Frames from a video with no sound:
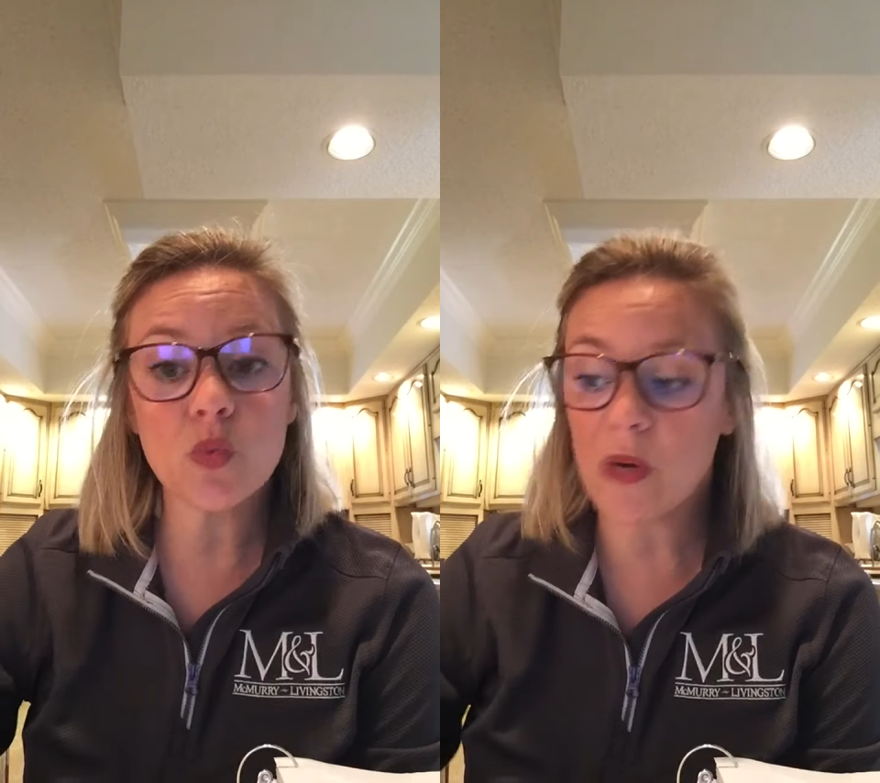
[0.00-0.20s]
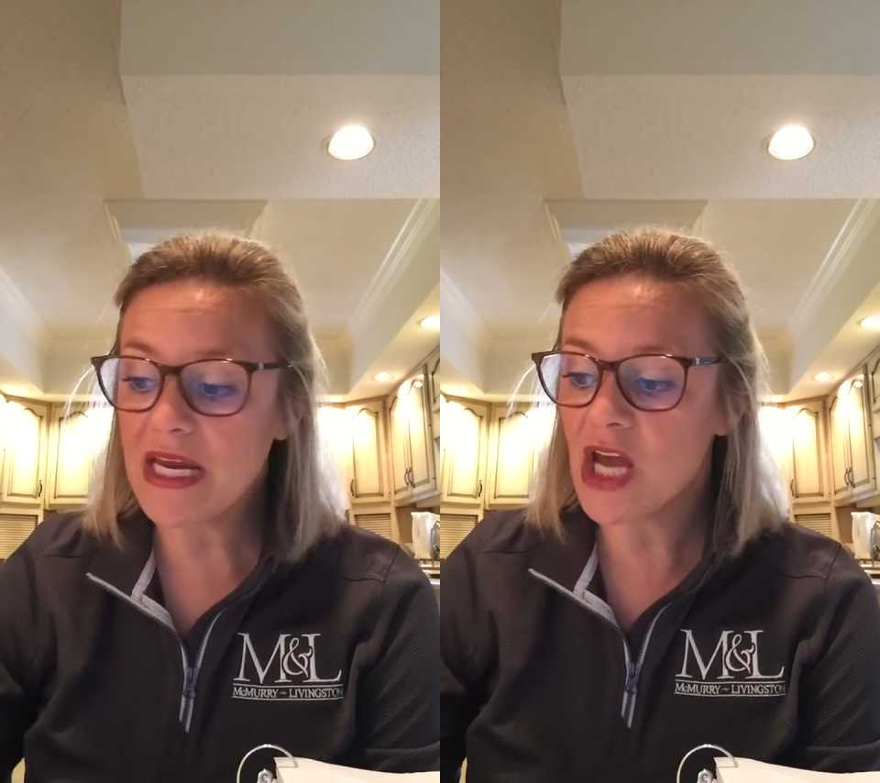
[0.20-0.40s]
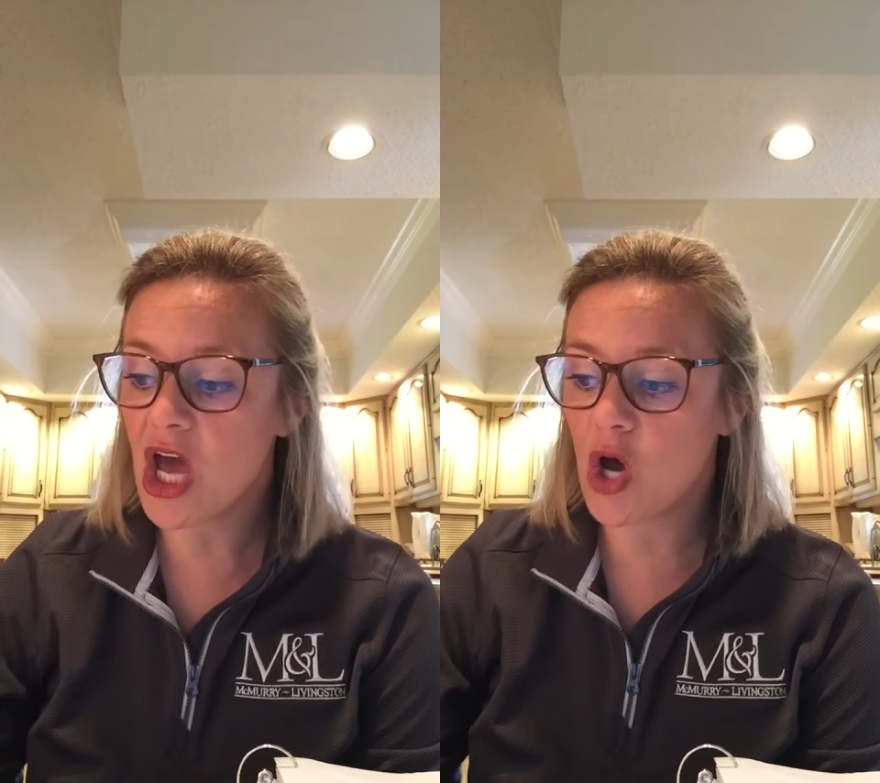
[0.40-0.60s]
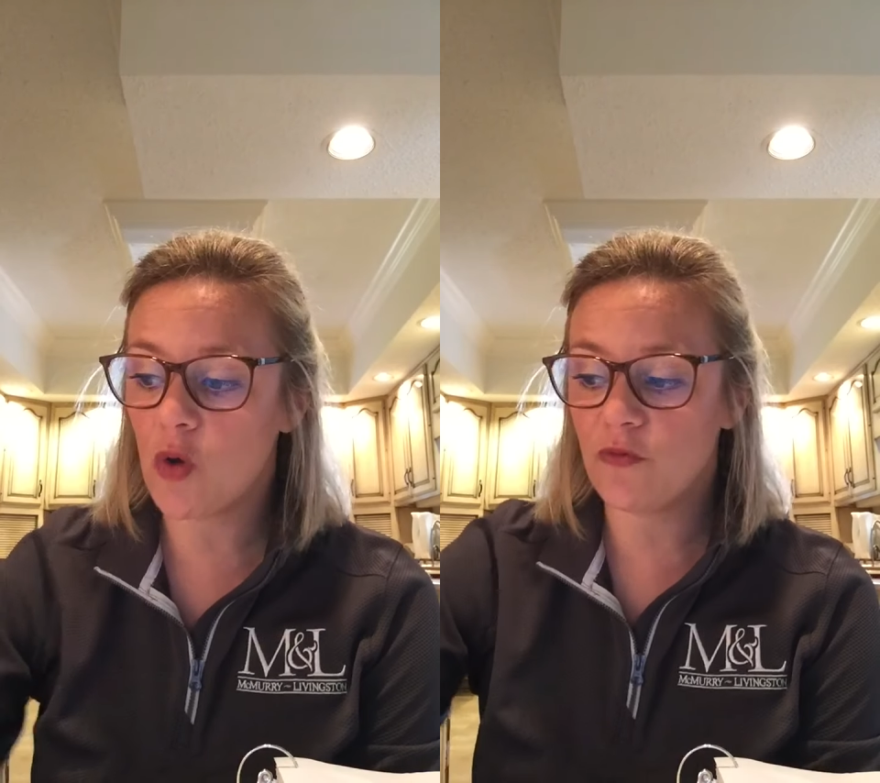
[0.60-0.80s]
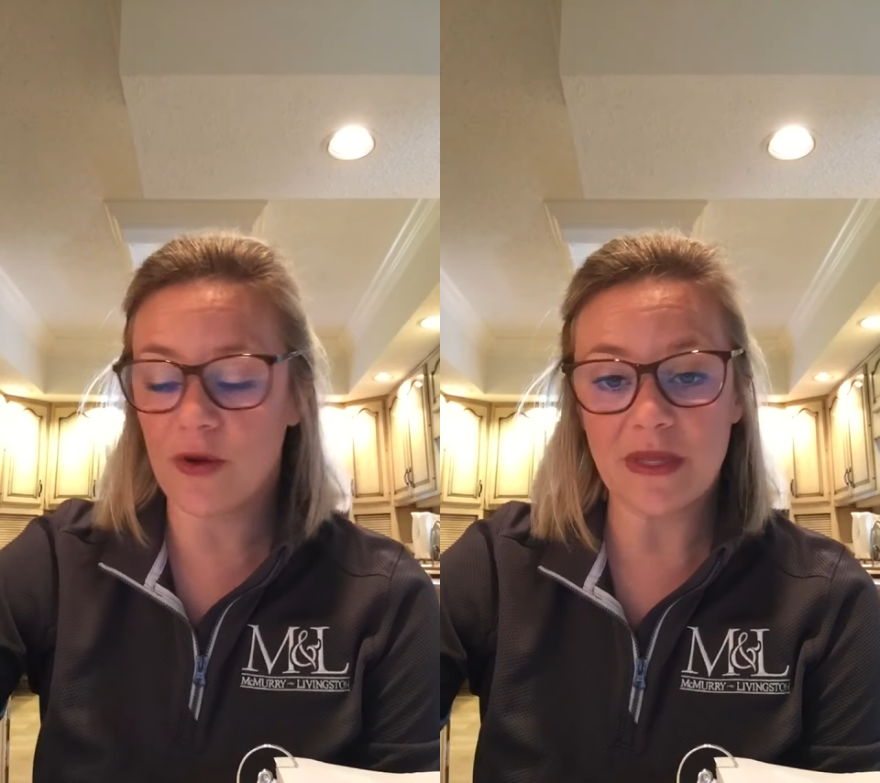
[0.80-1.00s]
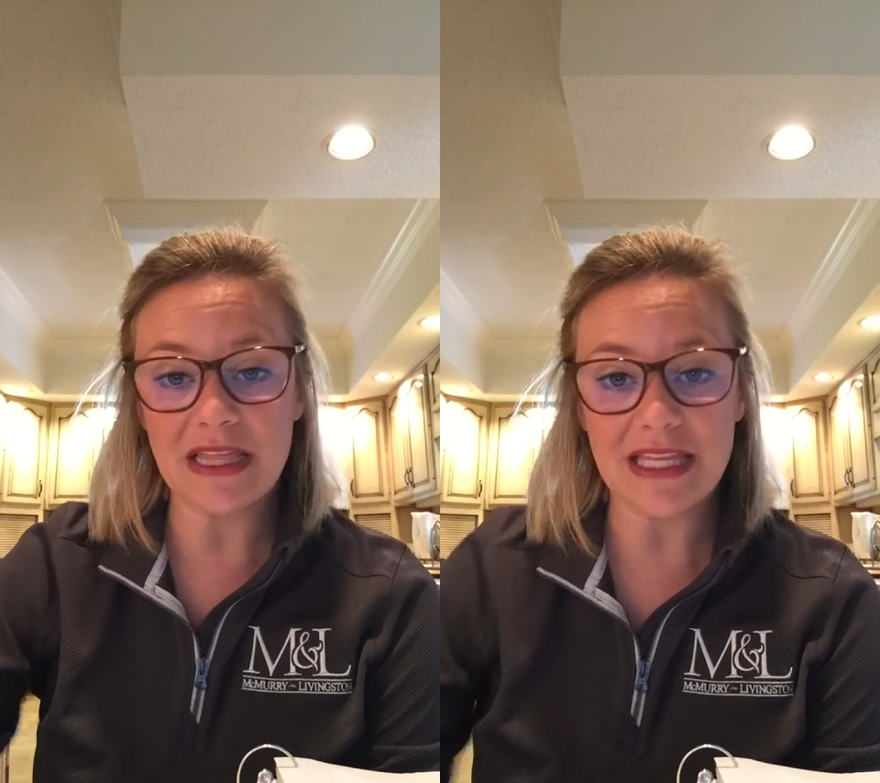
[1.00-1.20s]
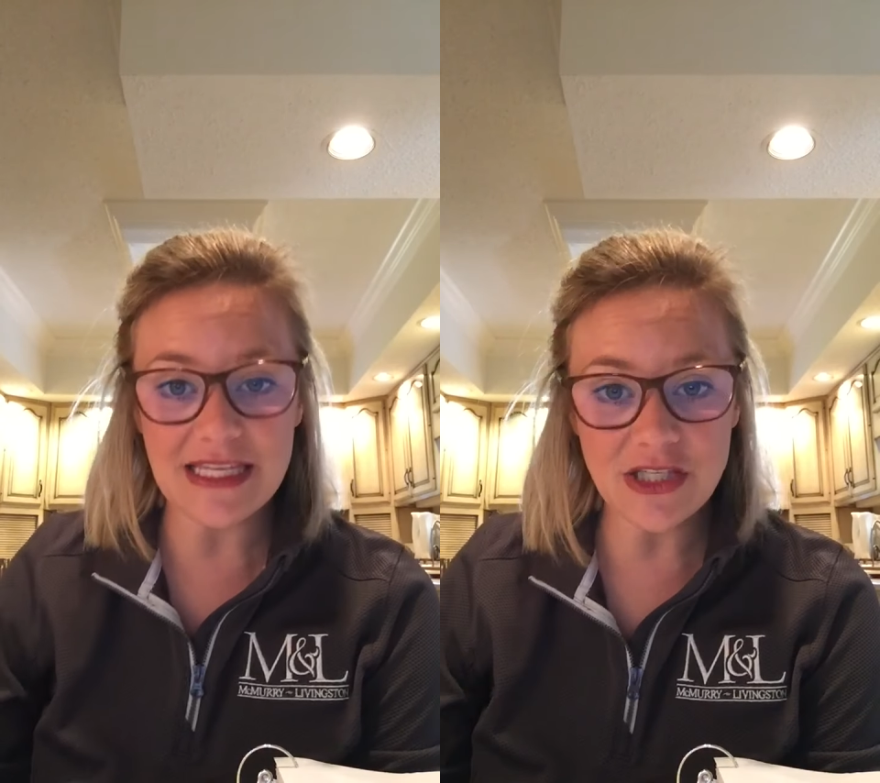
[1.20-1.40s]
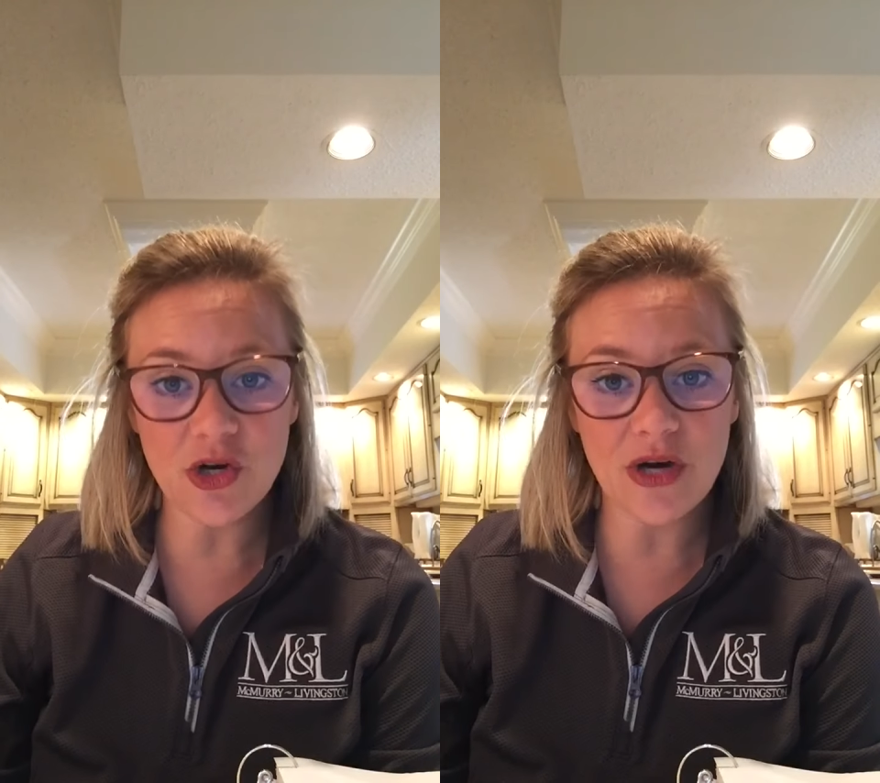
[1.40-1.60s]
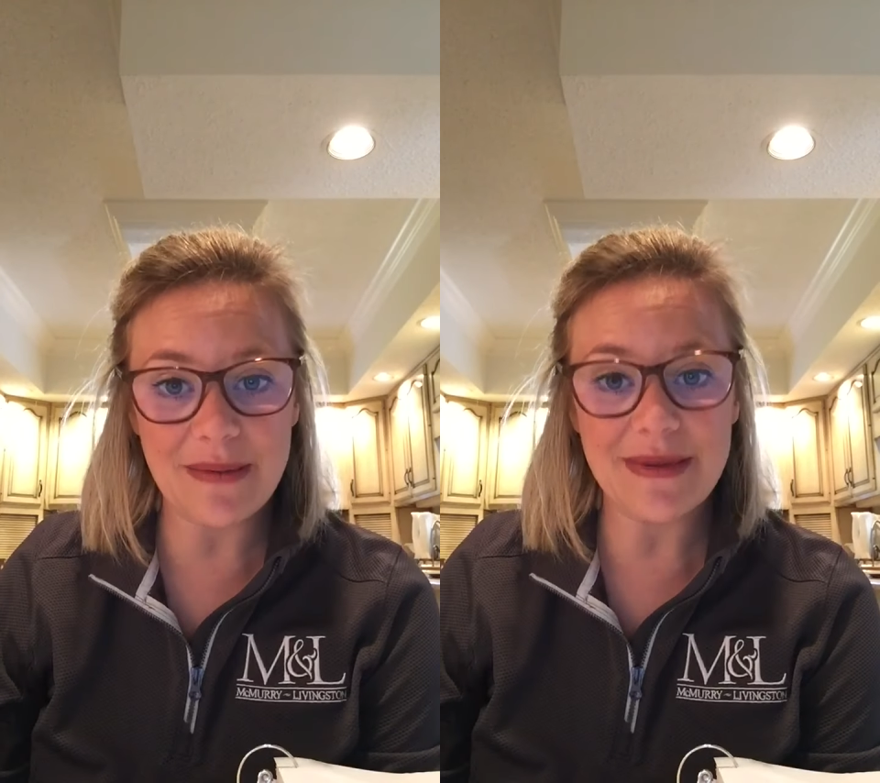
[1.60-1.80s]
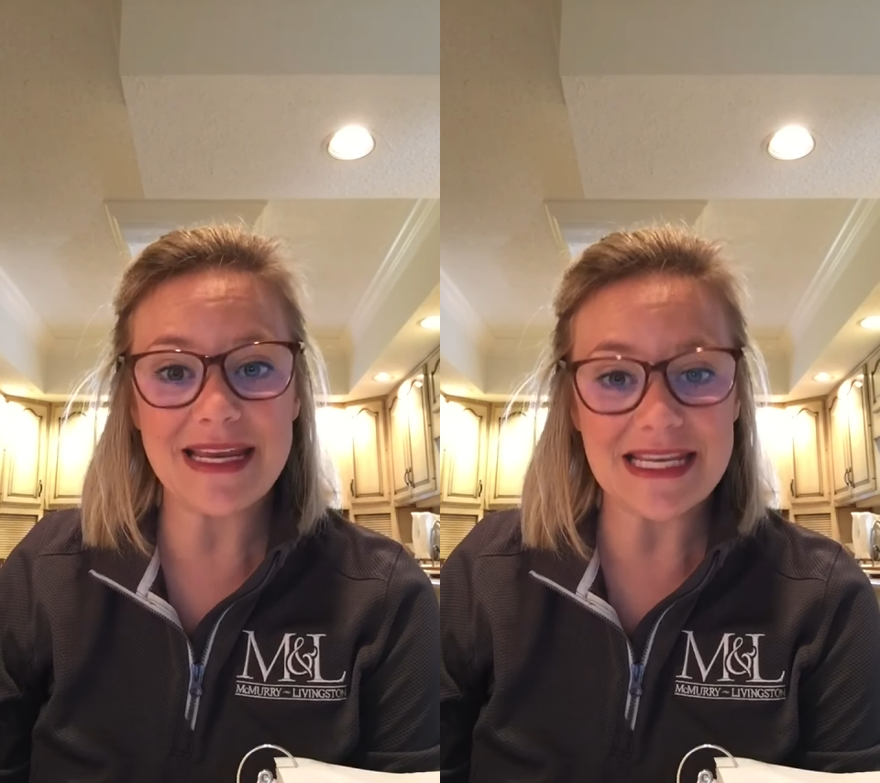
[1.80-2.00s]
we know from the lease
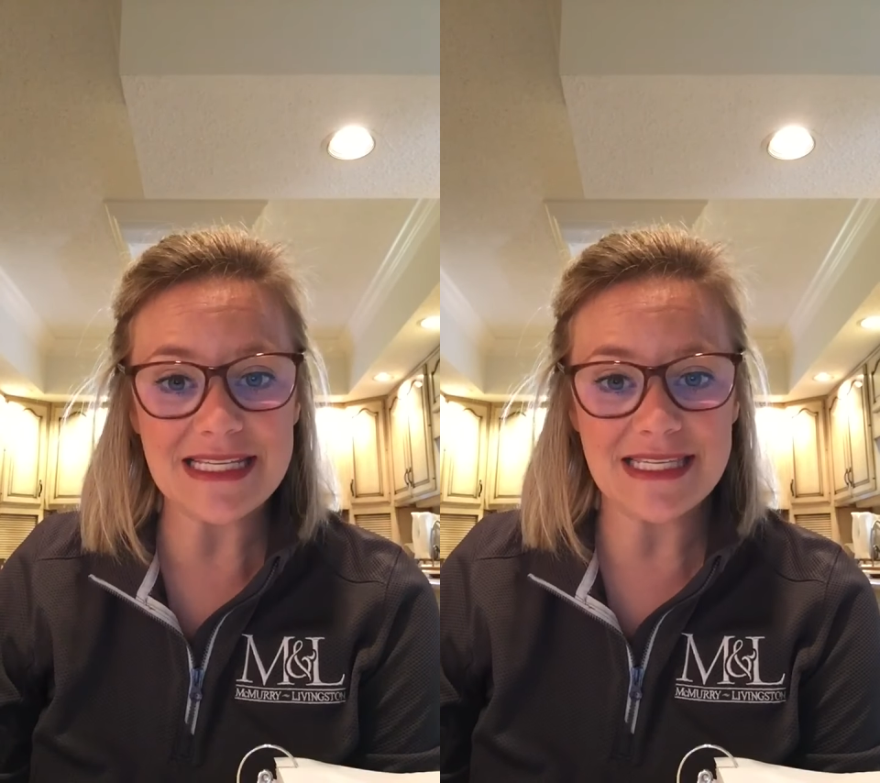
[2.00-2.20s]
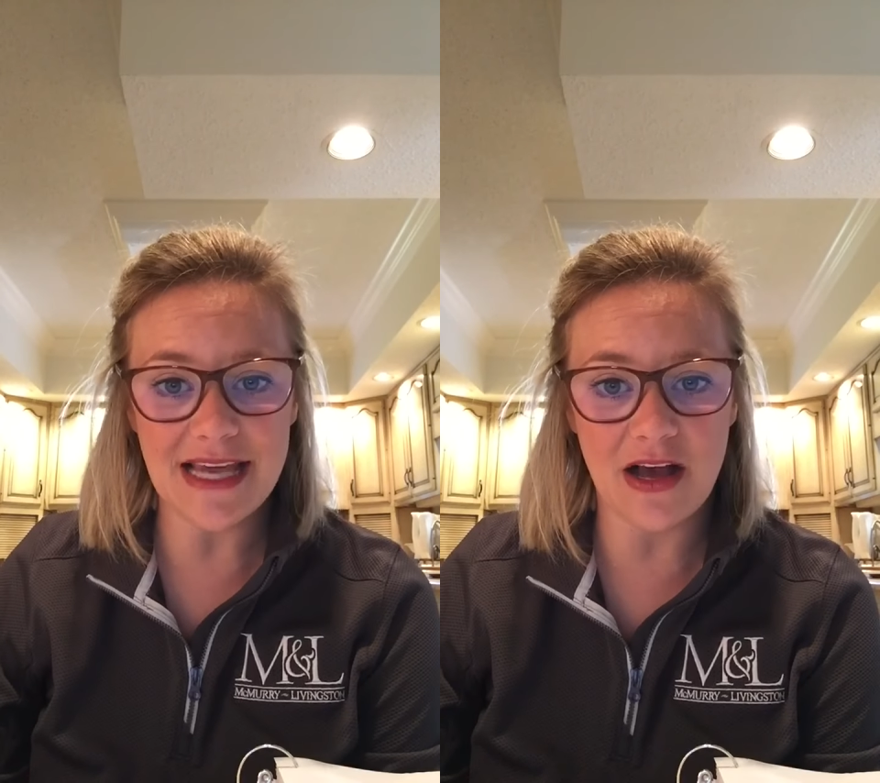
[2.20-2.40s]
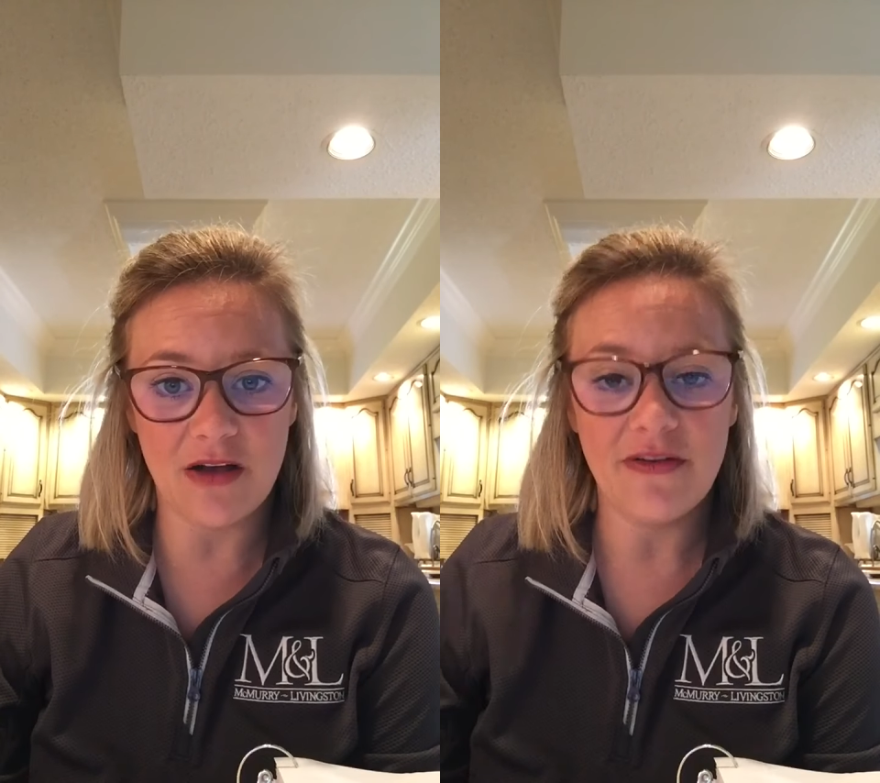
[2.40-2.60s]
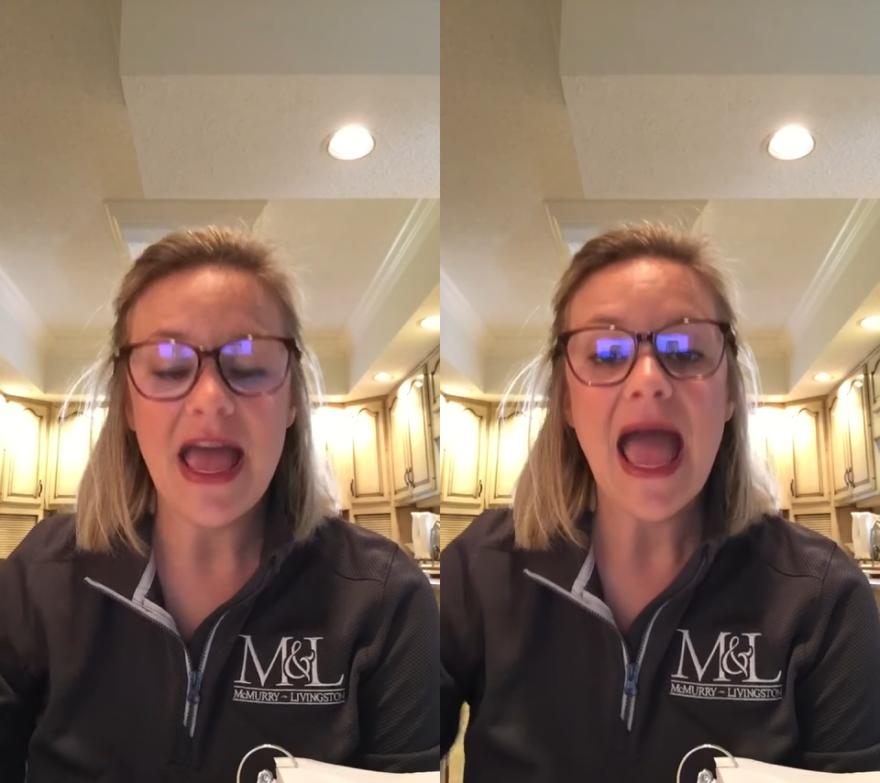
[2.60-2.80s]
agreement itself